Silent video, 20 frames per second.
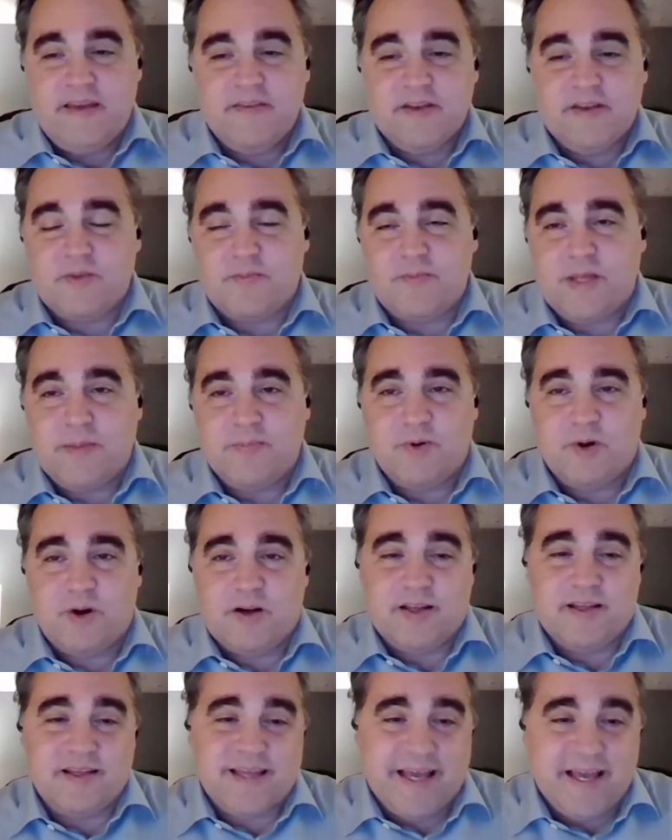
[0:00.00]
even if the people
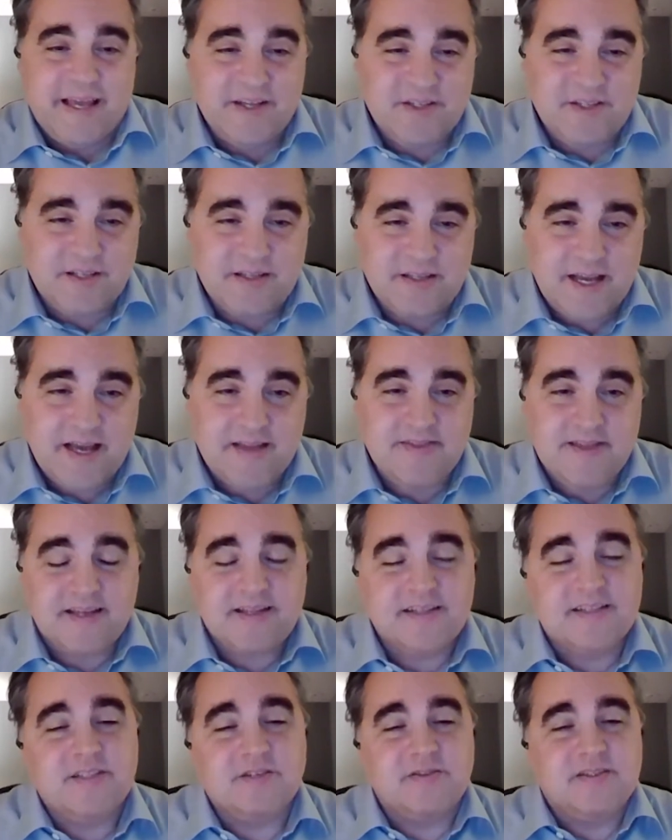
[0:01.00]
aren't engaged in that
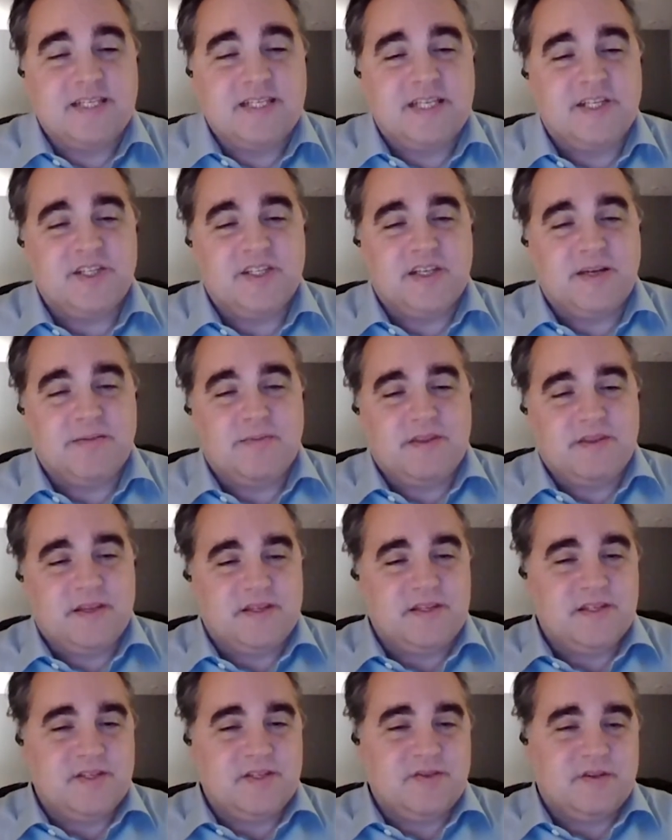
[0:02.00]
that can still teach them that
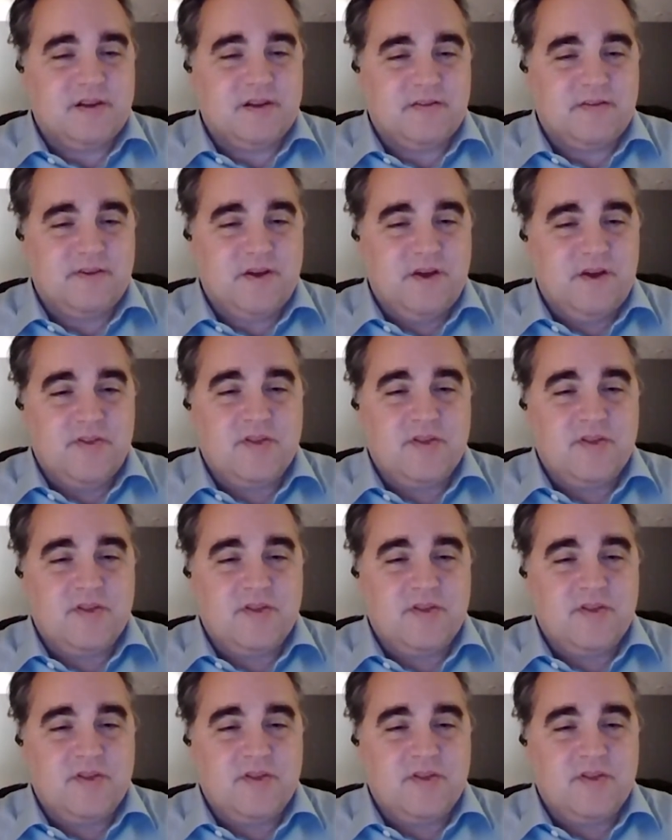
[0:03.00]
this is sort of